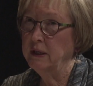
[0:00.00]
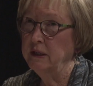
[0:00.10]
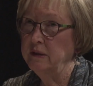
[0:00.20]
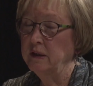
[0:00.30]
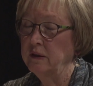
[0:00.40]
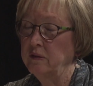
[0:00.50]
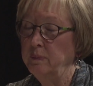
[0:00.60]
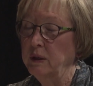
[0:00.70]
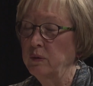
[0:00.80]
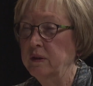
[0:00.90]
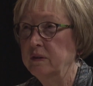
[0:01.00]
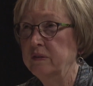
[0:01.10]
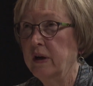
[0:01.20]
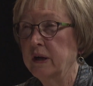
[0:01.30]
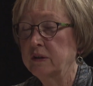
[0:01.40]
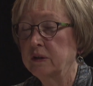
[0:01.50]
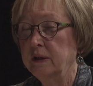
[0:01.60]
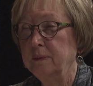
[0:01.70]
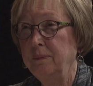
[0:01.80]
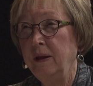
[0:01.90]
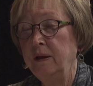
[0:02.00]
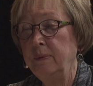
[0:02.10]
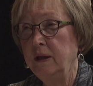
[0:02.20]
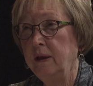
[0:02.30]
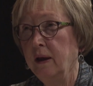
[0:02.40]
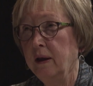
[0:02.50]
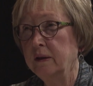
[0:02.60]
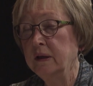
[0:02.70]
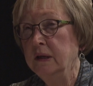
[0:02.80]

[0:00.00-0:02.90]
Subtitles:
idea to speak with his doctor and maybe get